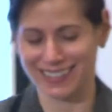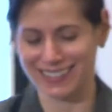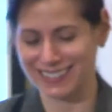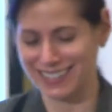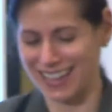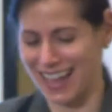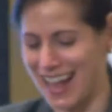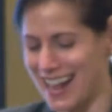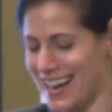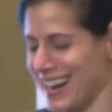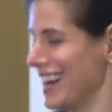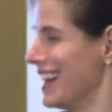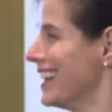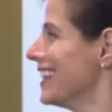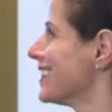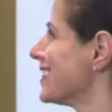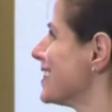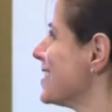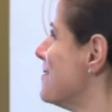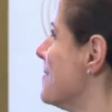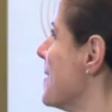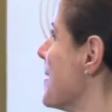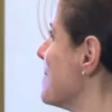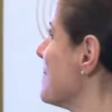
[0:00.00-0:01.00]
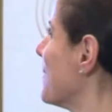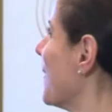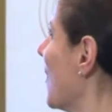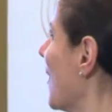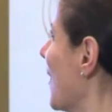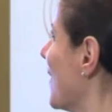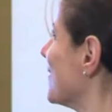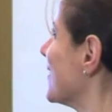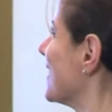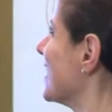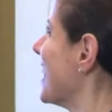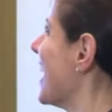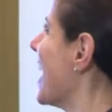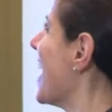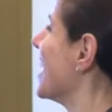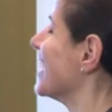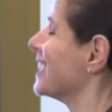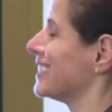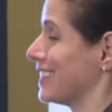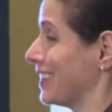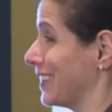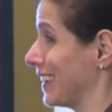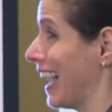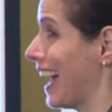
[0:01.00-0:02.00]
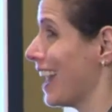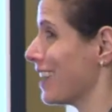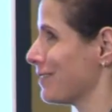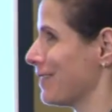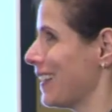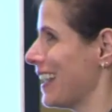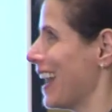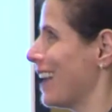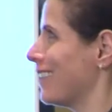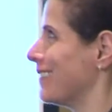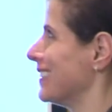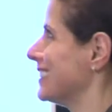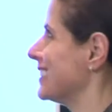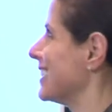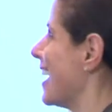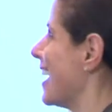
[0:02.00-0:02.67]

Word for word: excited as the people over there. So I've got to find out what's